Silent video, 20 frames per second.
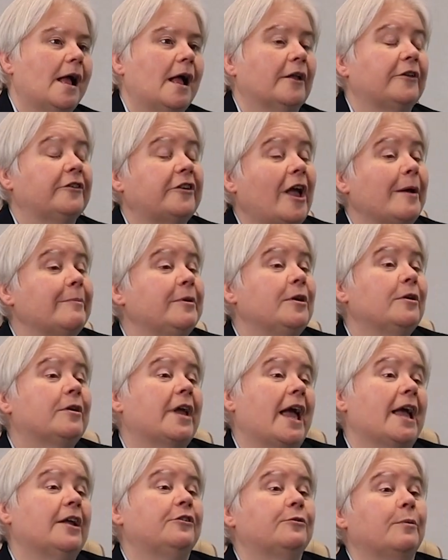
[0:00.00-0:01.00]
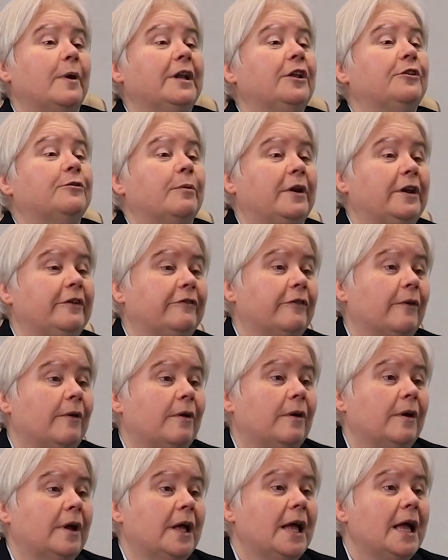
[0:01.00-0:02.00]
At Cyber UK
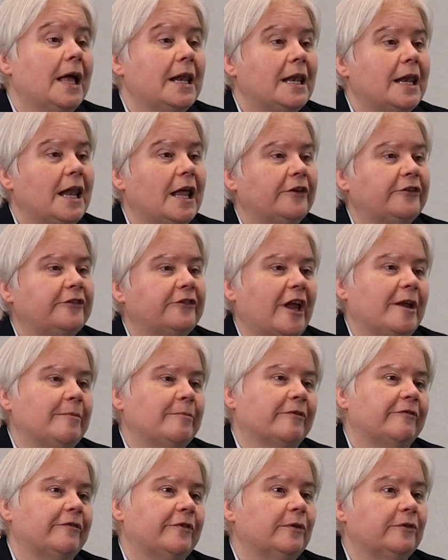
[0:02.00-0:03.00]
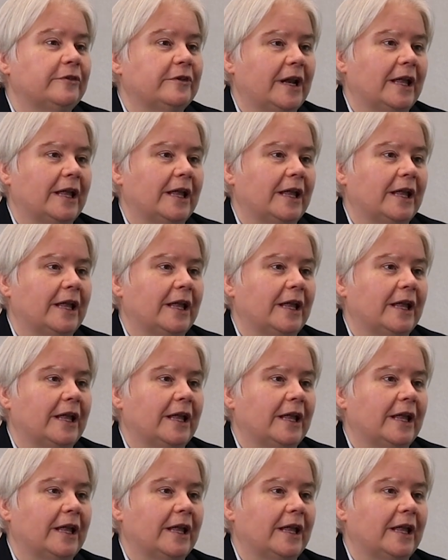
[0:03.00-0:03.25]
2024, let's shape the future